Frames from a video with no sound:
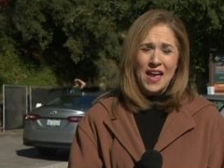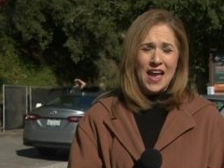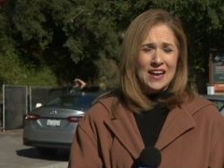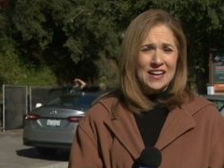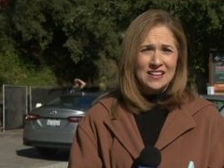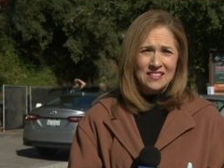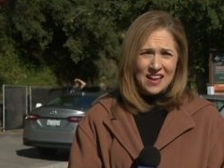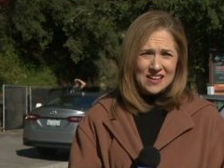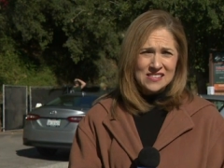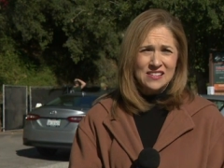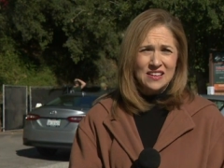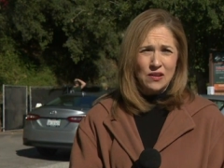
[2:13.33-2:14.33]
And again,
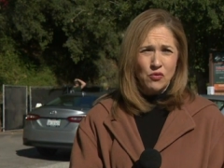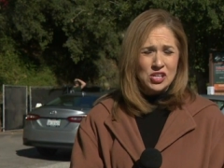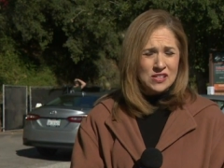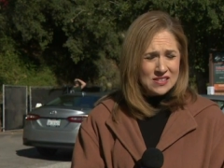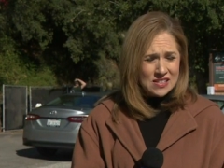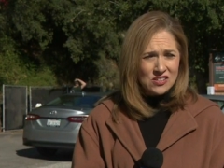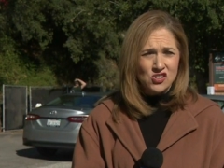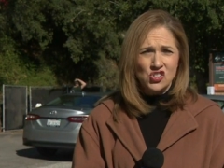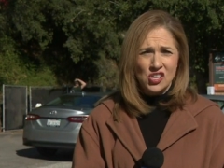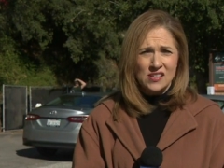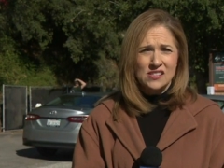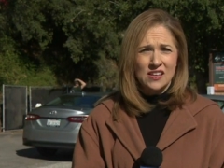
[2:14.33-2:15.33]
Leslie, we did
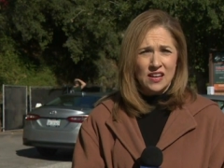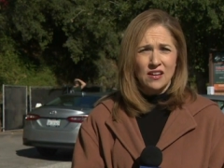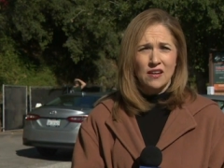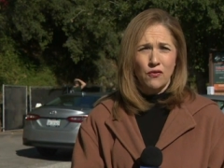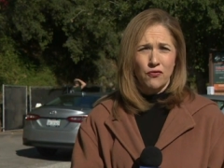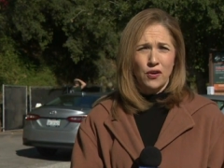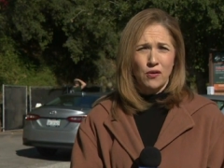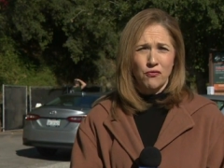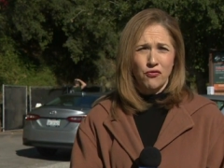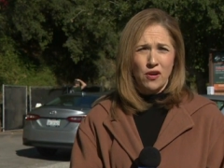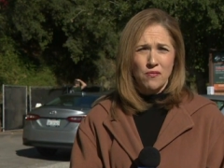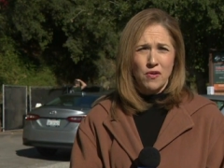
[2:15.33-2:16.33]
just get
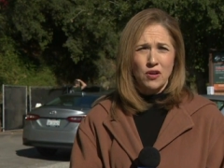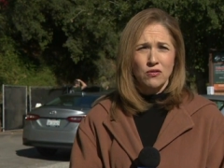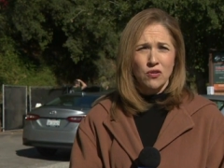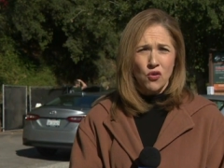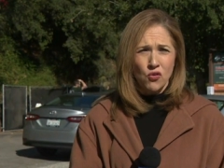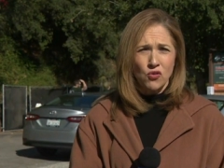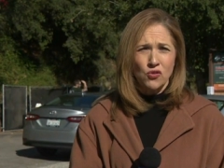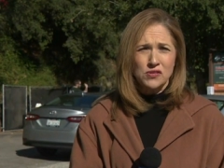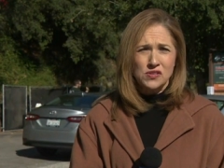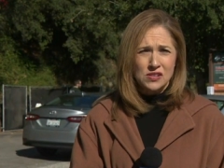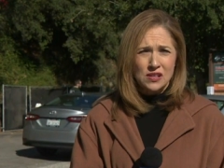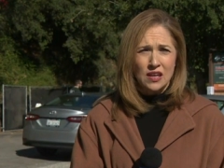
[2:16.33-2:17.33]
confirmed from local
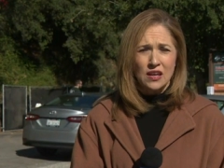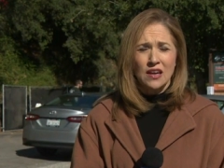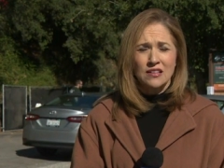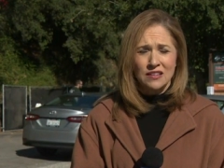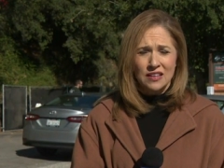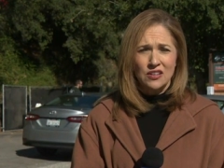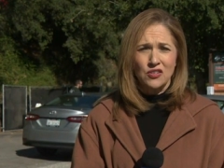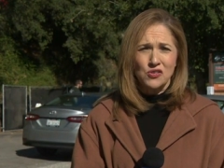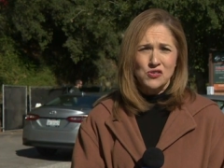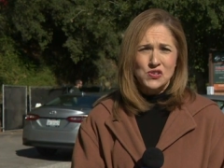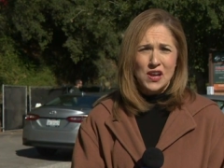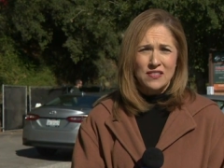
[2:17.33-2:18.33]
city
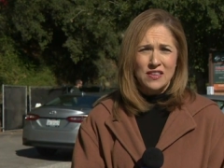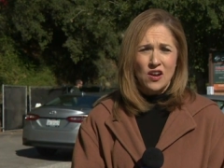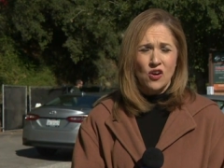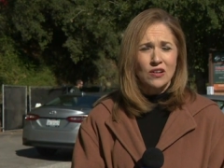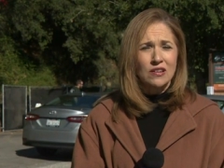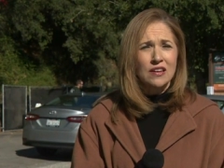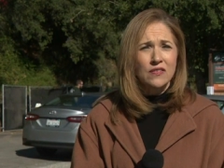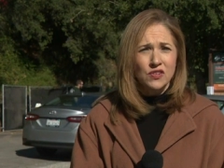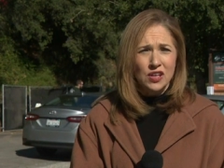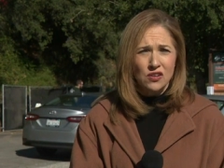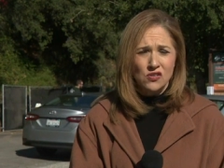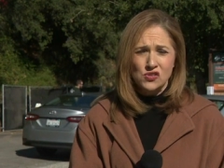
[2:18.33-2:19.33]
leaders that they are
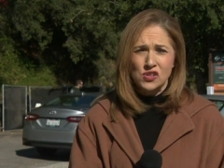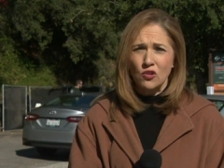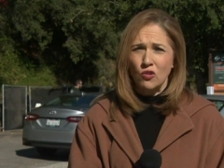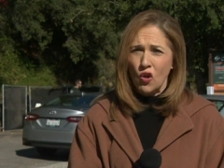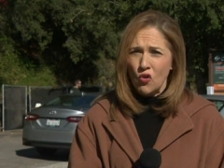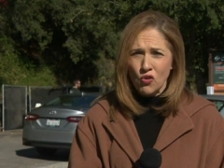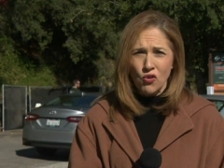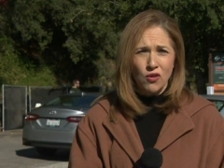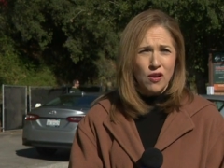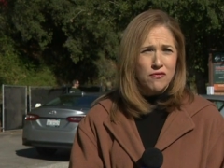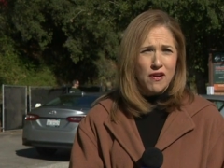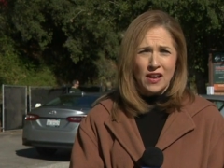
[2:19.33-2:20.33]
lifting those
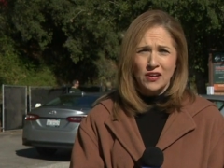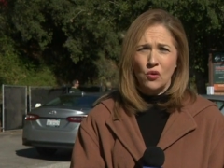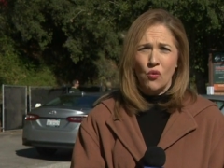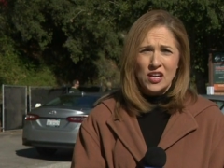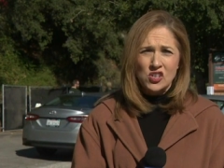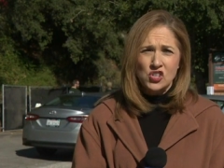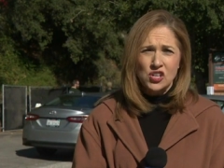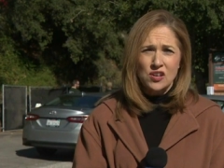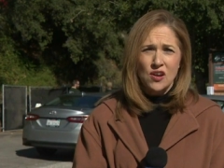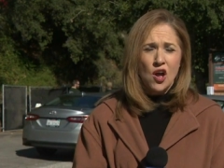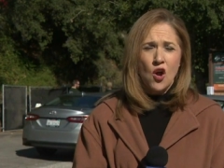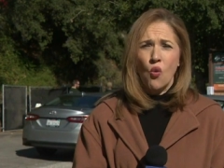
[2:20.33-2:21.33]
local evacuation